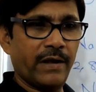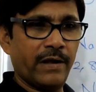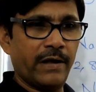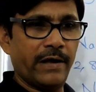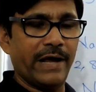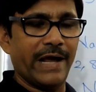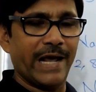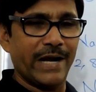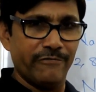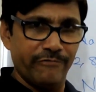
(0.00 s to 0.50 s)

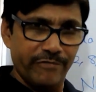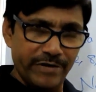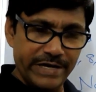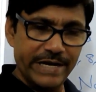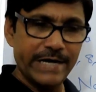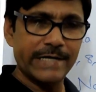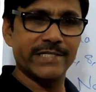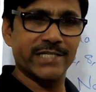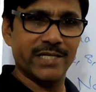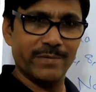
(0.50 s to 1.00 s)
and we
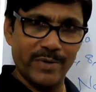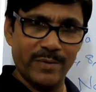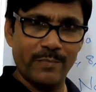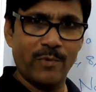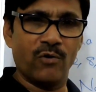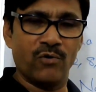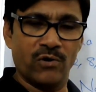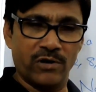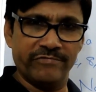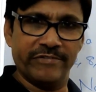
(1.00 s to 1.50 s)
need some
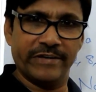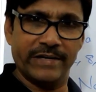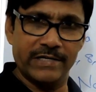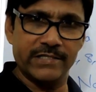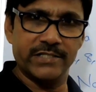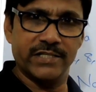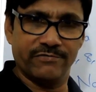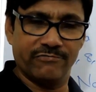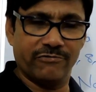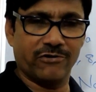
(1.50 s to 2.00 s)
amount of
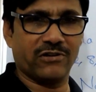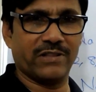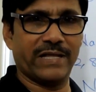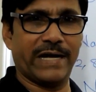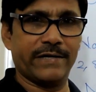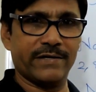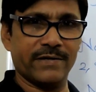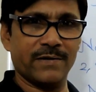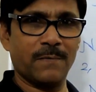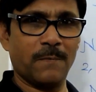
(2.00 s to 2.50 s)
energy for that,
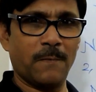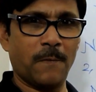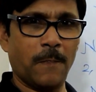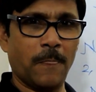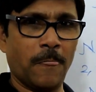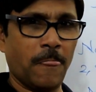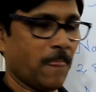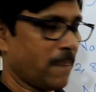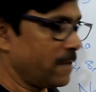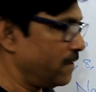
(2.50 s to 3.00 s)

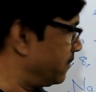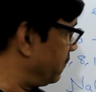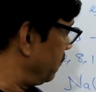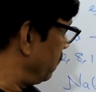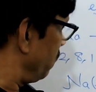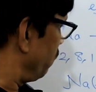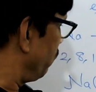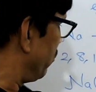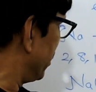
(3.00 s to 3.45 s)
what